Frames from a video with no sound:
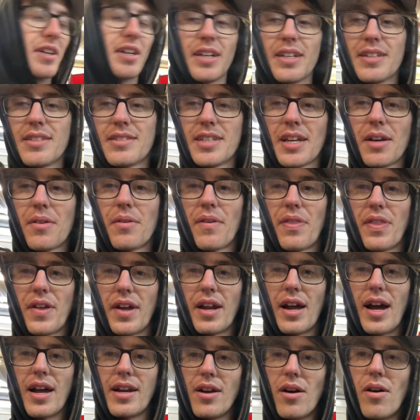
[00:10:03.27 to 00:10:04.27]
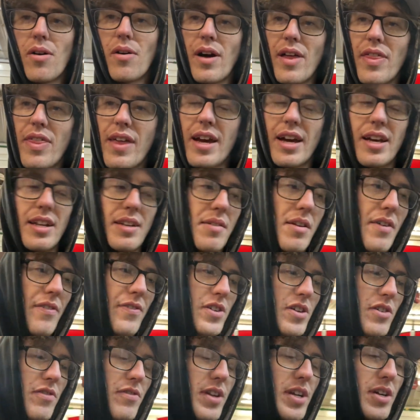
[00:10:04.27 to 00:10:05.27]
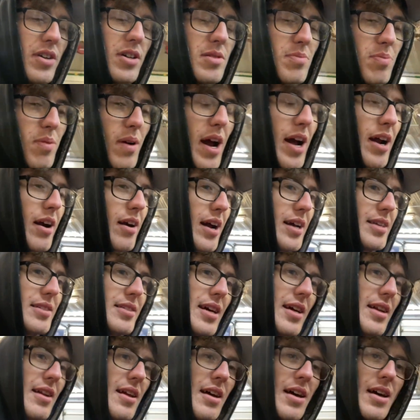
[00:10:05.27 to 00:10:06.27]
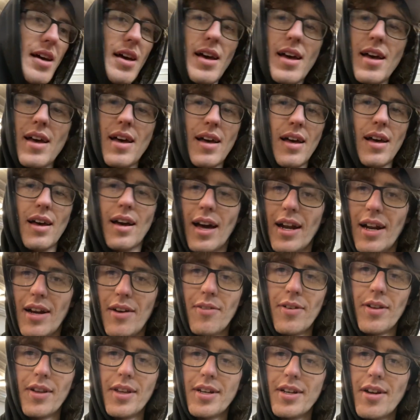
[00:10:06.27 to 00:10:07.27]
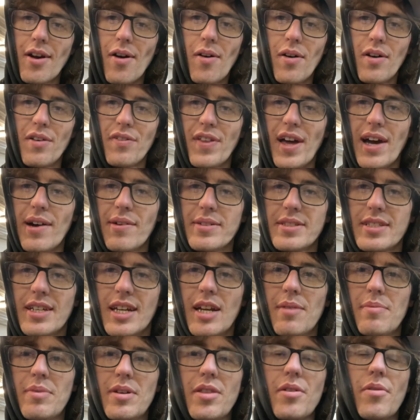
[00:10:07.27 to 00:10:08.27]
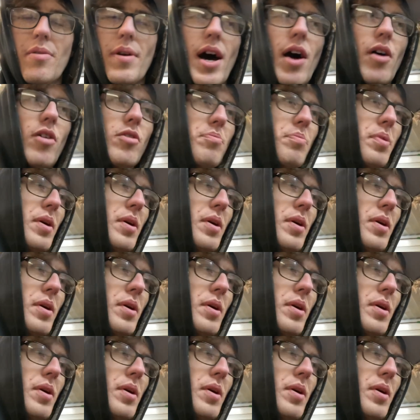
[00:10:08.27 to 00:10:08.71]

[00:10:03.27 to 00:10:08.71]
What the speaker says: going to stick with it. I know, I think in a few videos prior, I said I didn't really know if that was going to be the route,